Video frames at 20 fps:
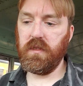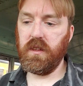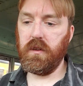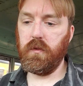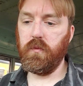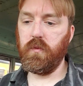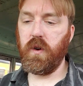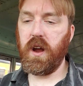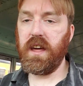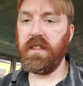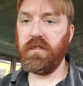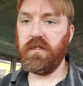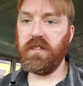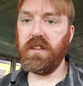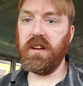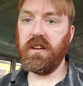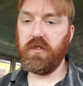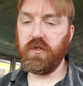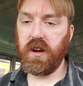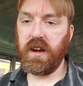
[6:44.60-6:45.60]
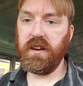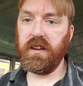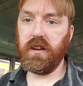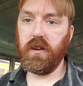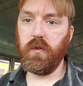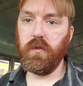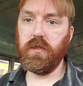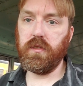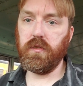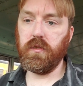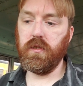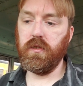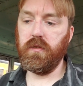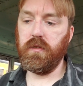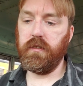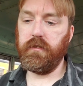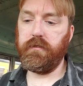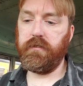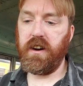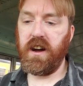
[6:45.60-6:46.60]
Rather than try to go through
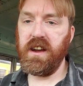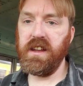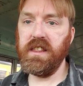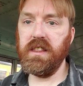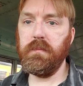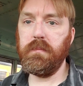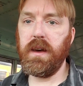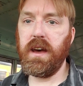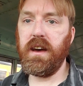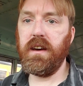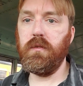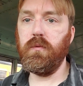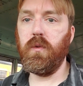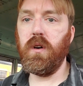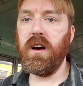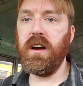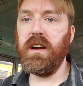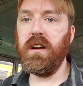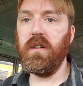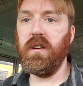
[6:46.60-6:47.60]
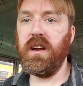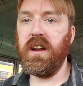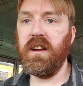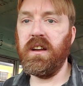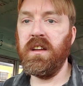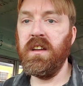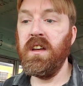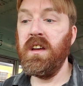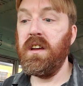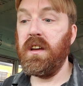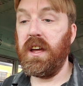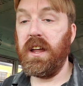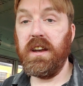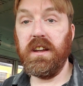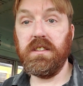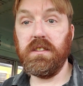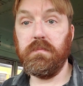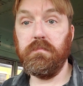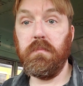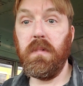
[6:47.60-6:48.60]
and find the bad wiring, and
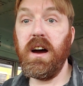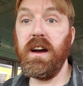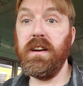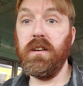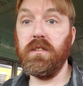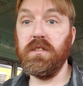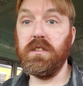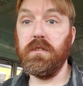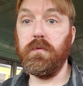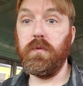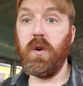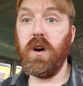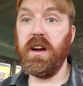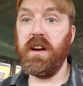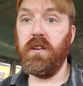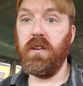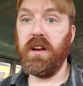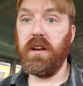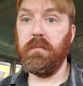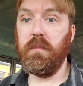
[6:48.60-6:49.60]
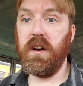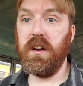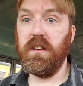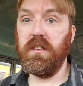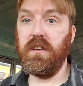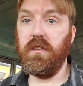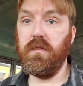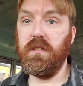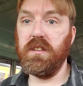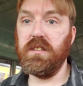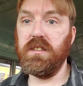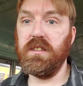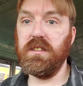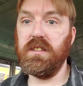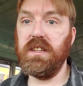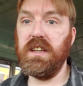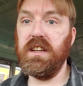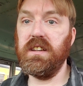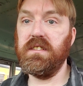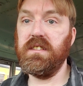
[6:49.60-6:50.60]
it's miles of wiring, mind you. This is
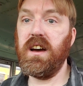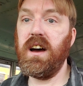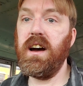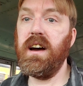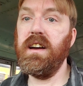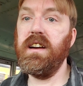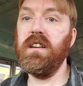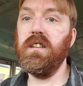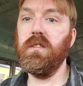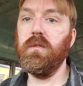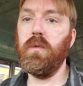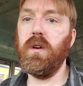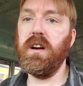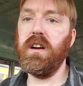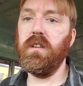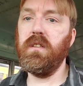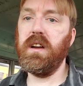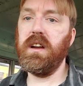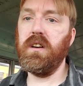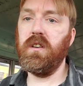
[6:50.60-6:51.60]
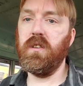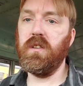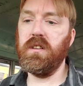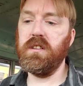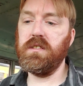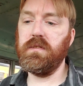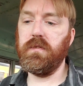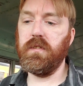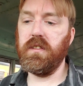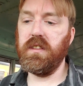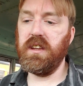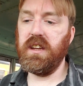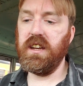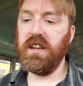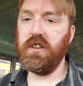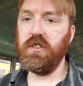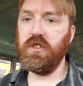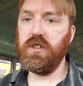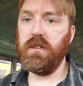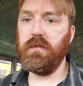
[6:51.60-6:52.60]
the entire wiring harness for the
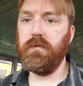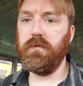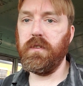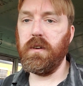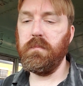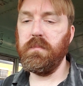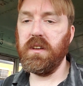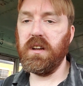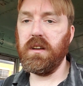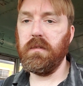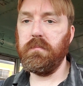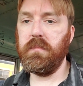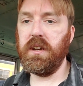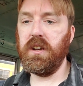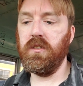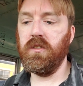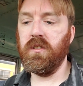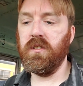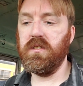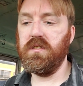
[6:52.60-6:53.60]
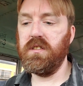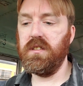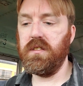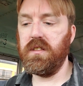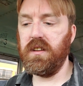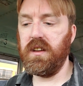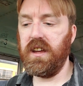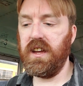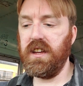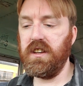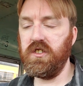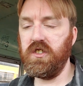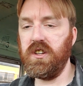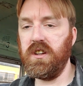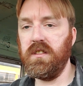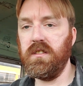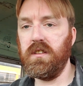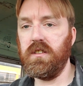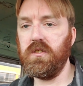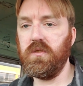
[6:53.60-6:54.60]
engine, from the computer to the
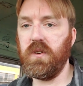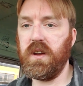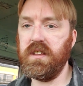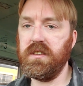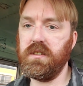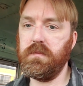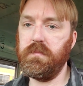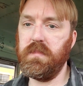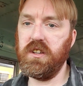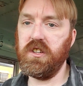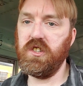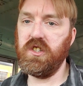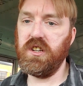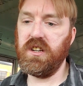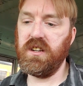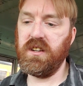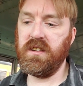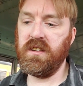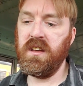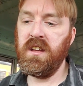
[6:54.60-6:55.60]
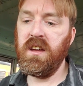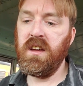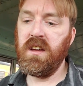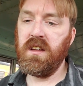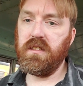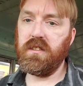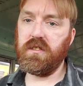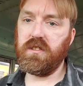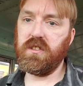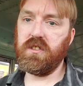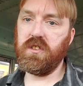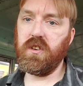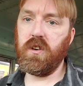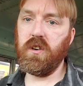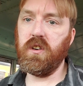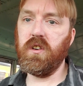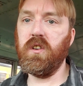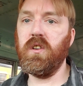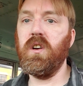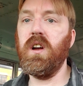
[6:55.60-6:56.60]
engine, the transmission, the
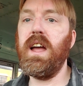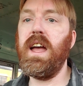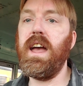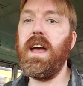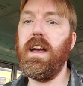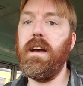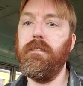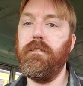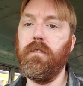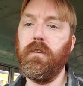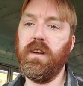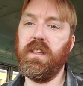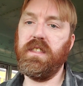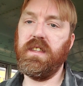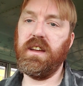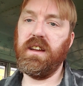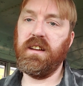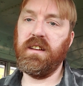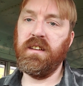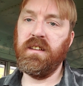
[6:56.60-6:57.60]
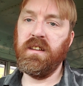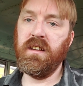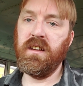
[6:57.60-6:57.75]
starter, everything.